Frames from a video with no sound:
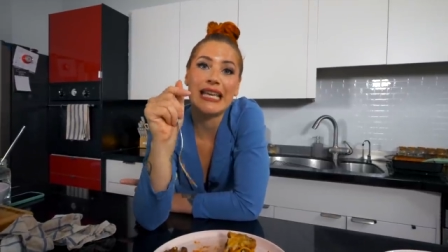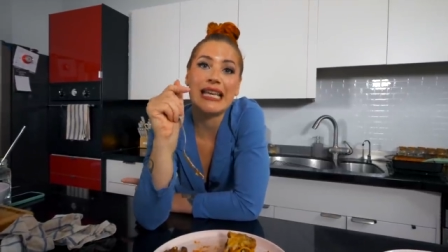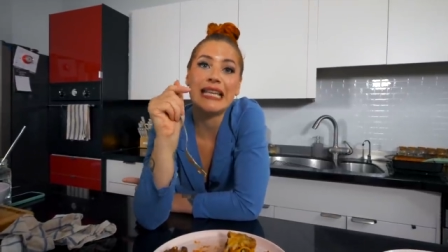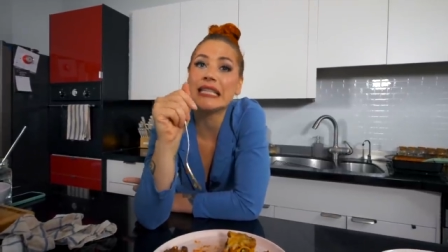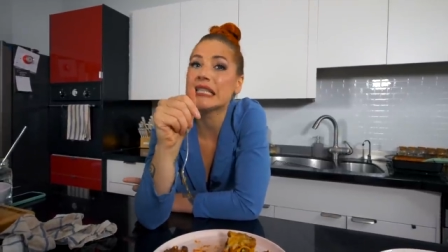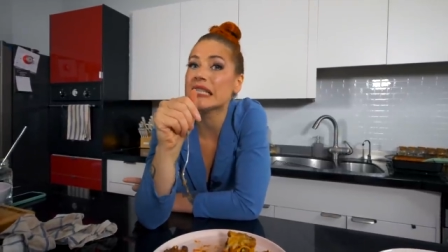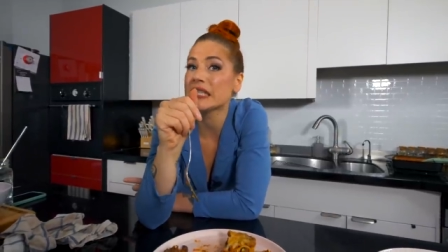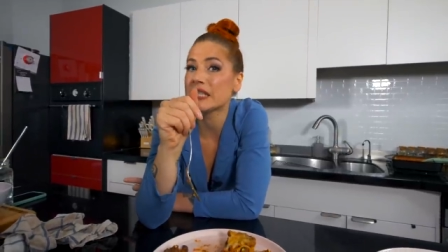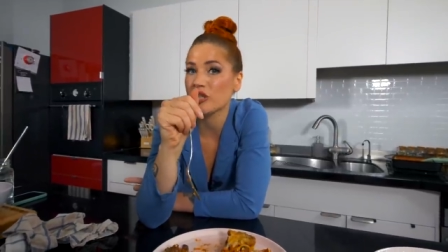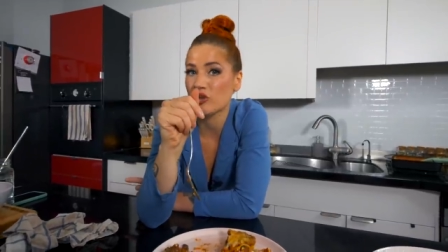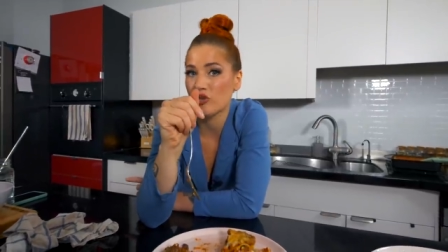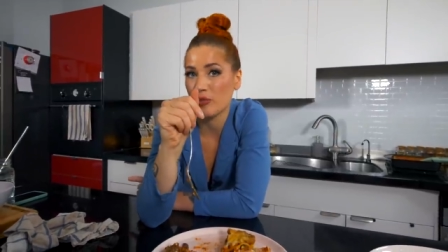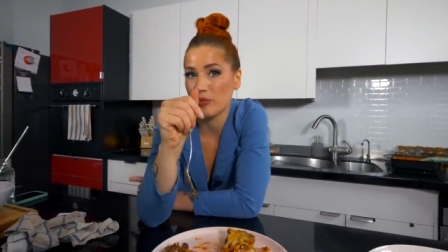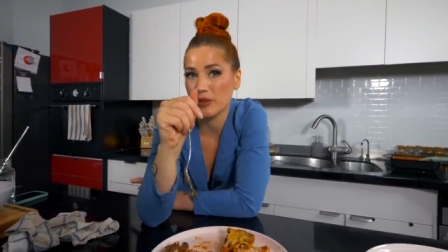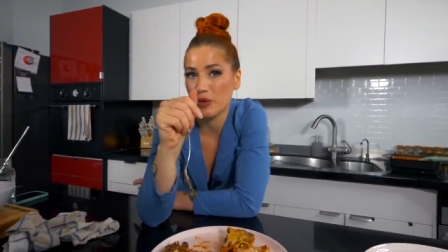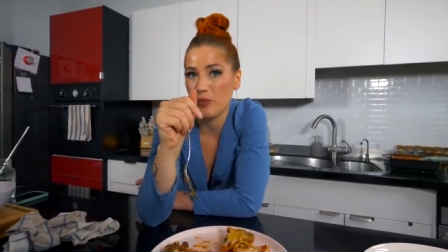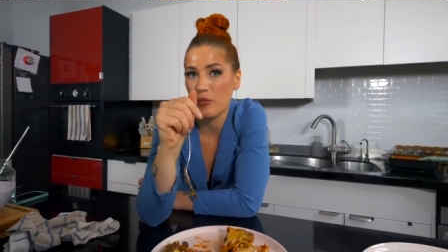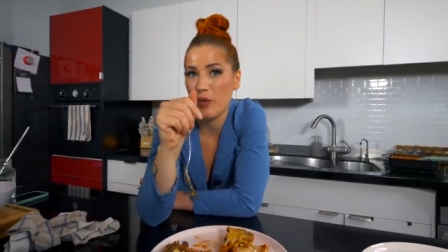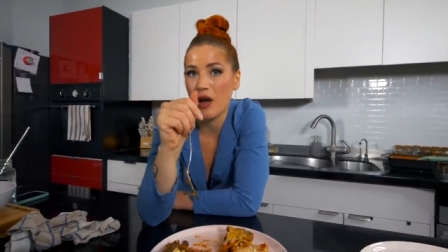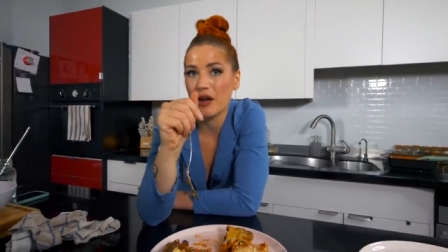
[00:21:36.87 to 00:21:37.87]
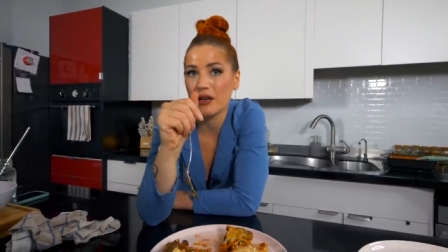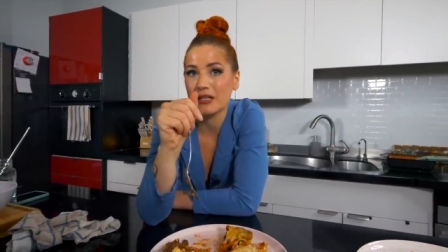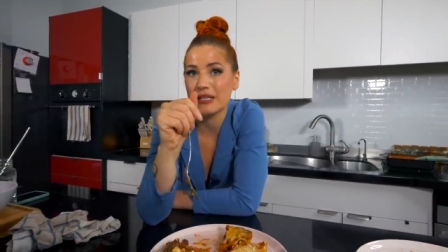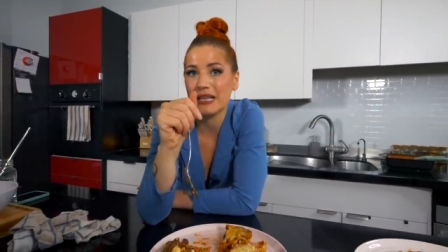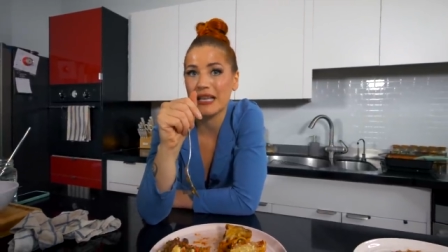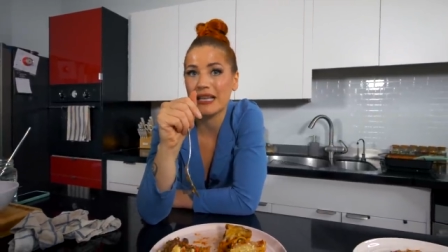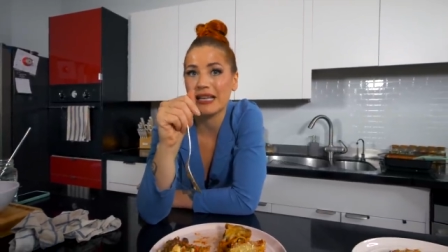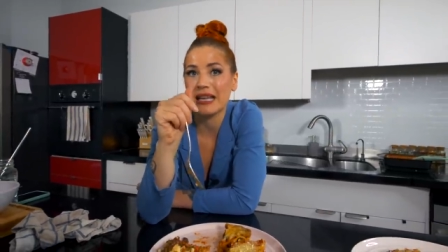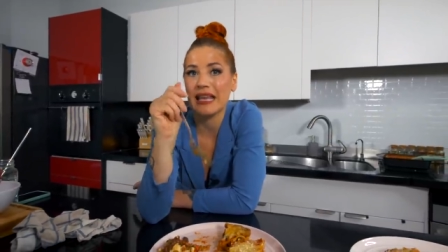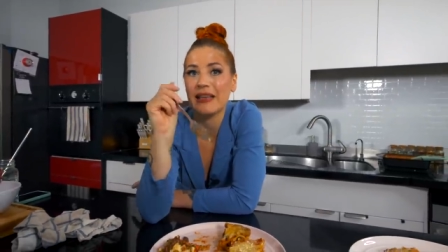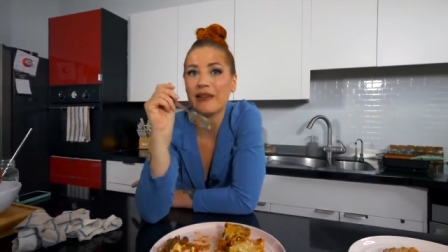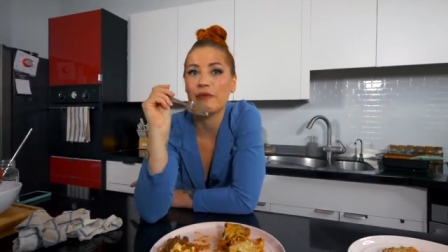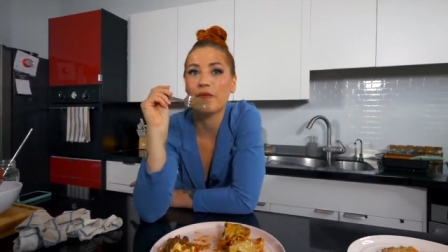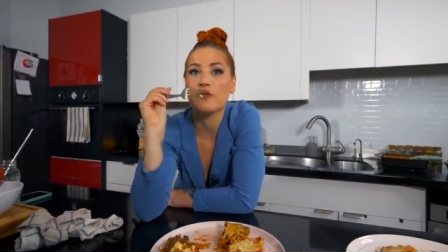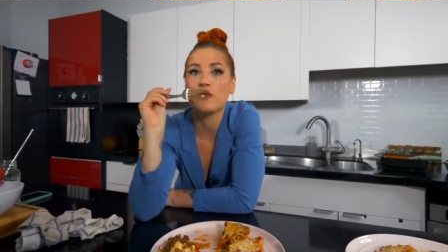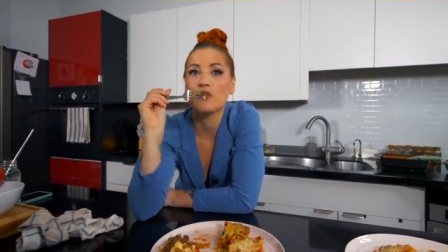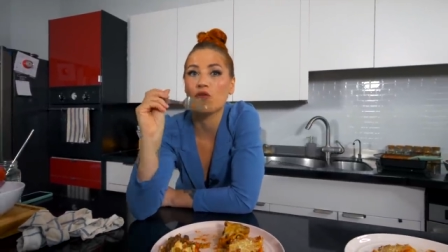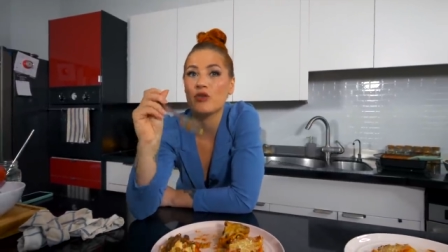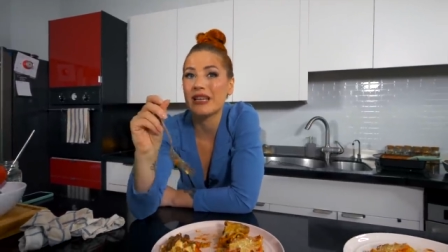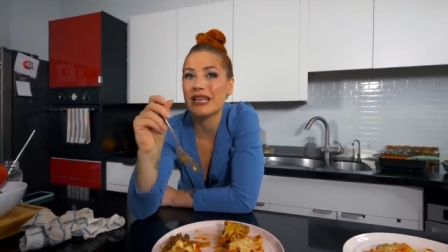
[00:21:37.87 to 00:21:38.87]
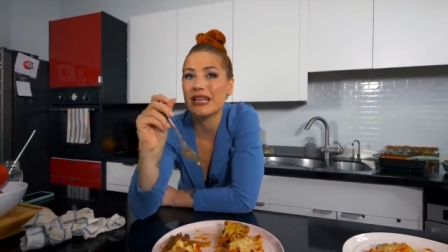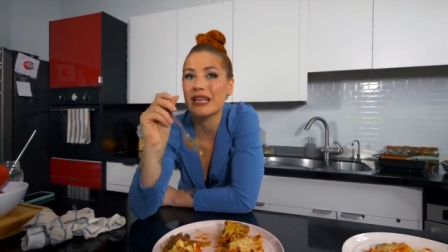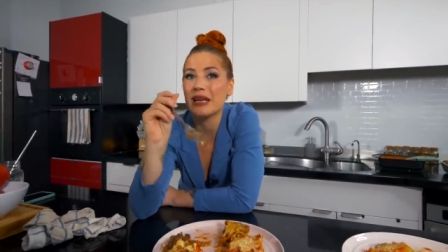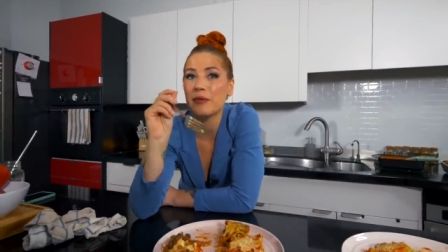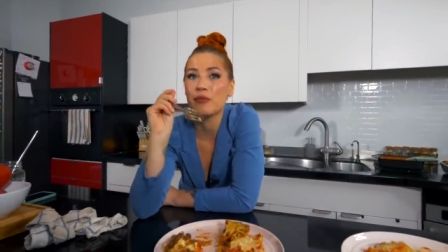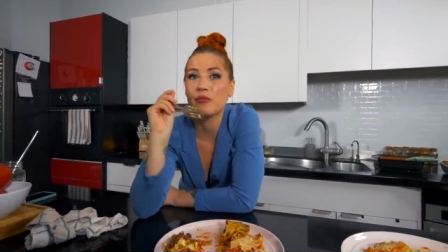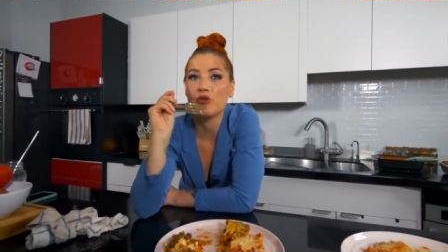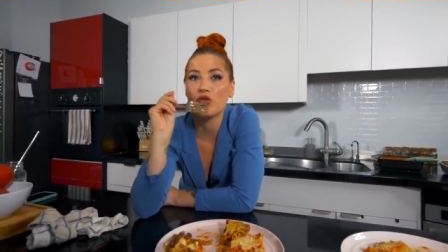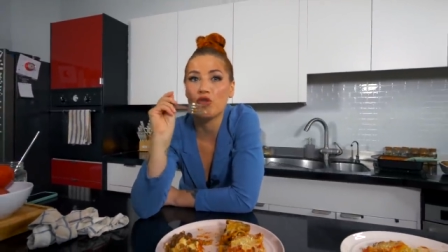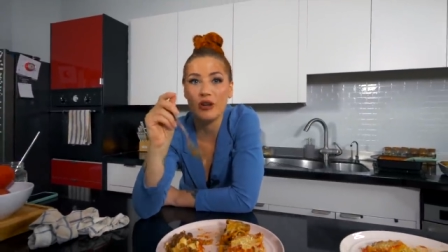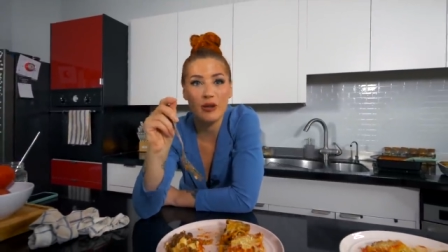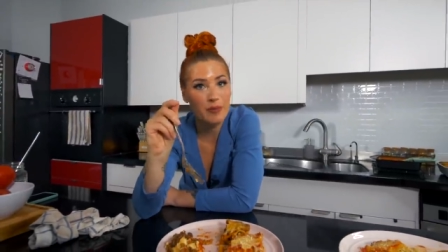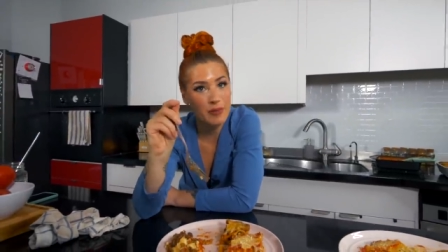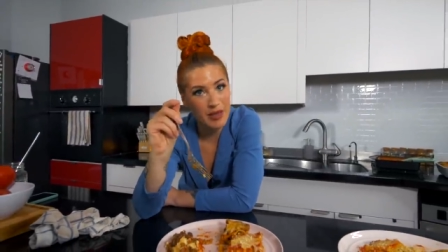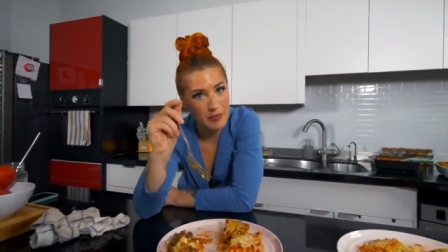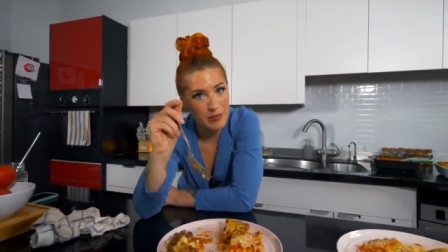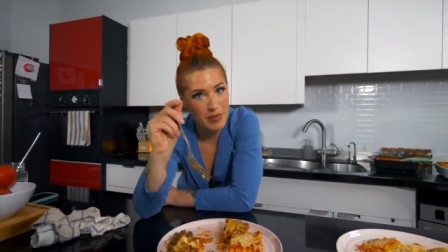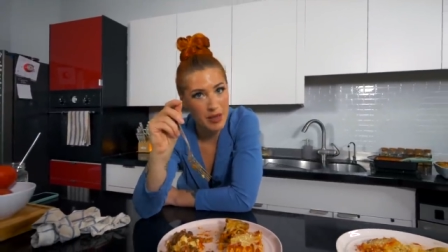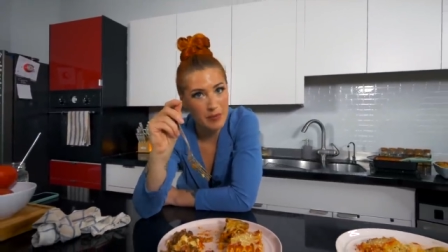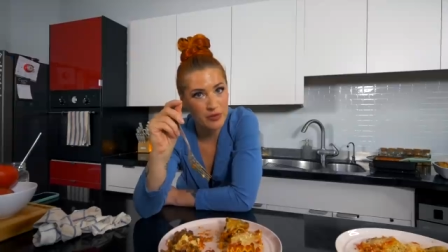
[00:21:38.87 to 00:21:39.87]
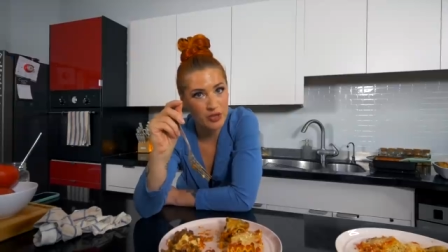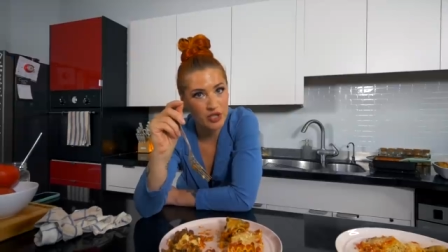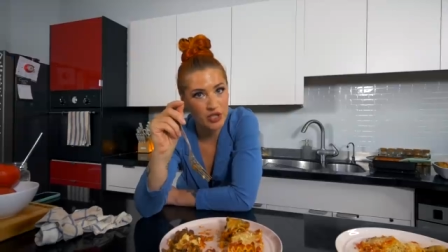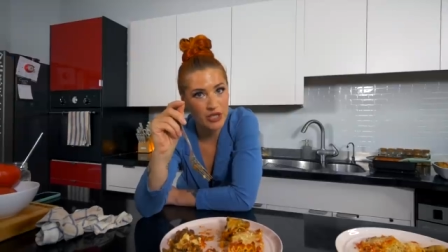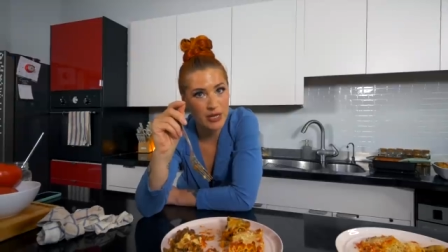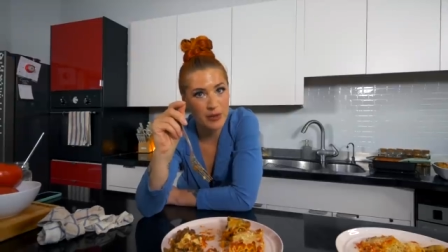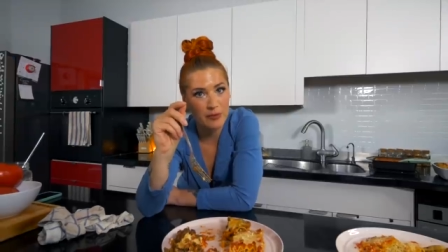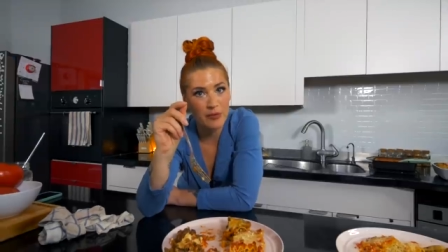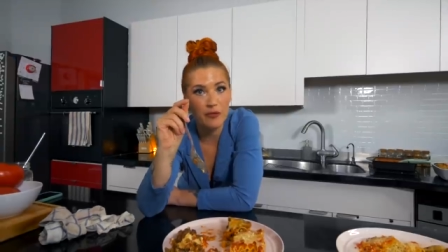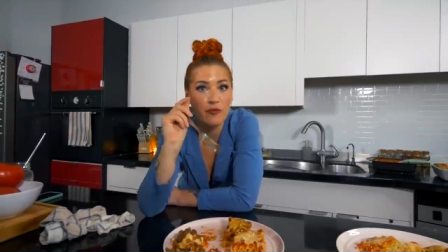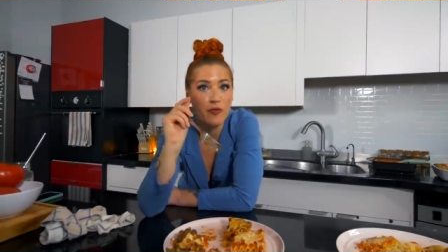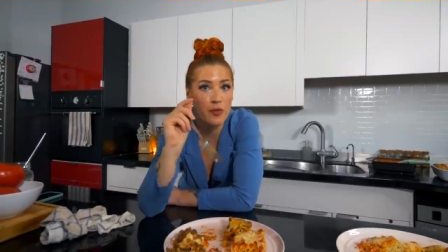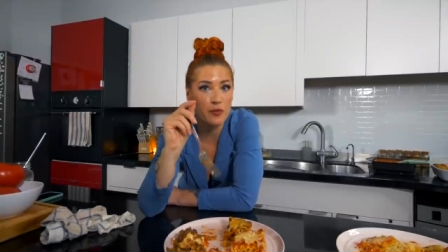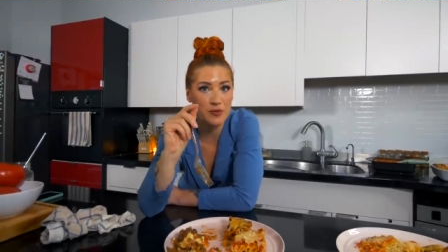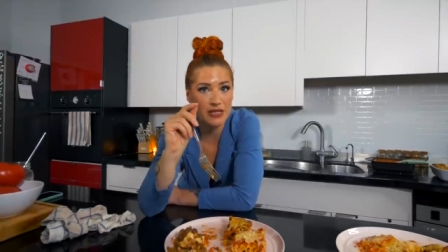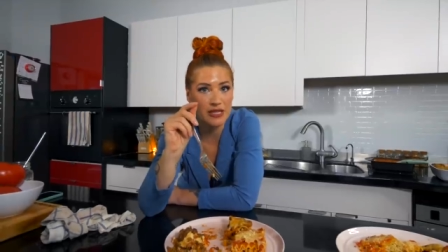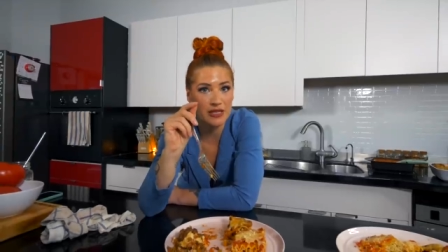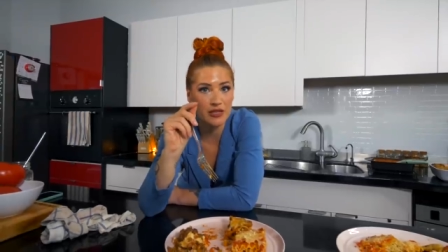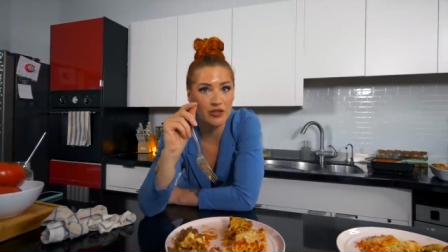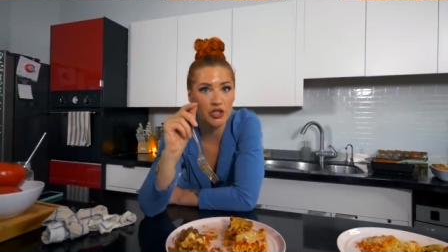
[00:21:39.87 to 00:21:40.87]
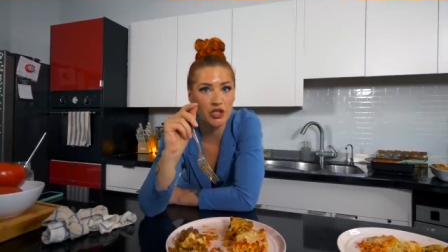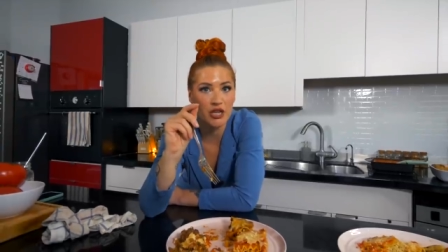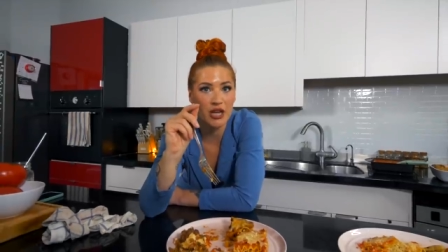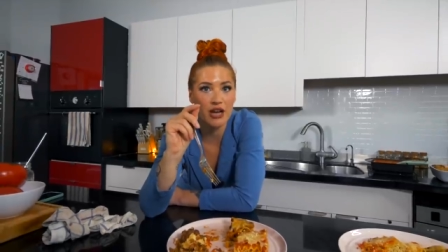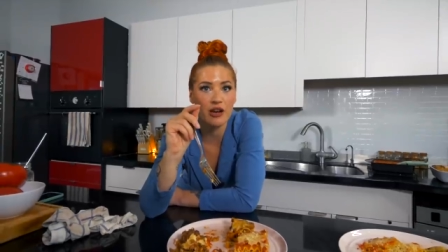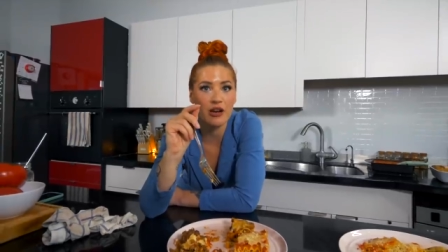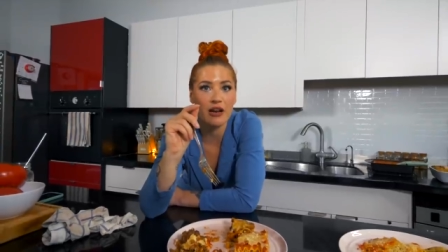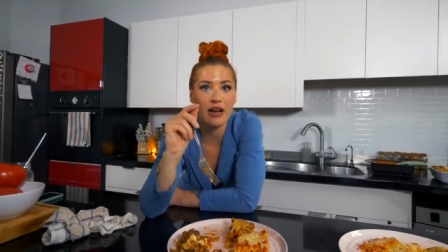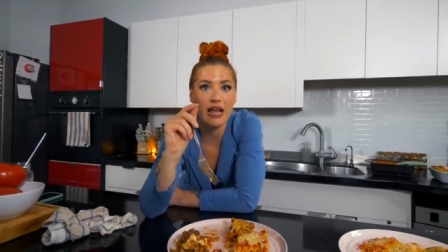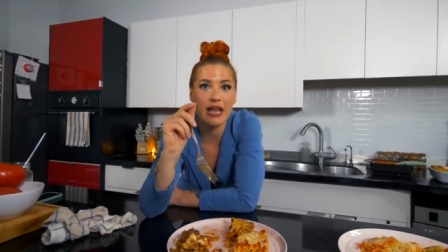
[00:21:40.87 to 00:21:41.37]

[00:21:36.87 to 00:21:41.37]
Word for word: in the description box get a free premium membership from Skillshare.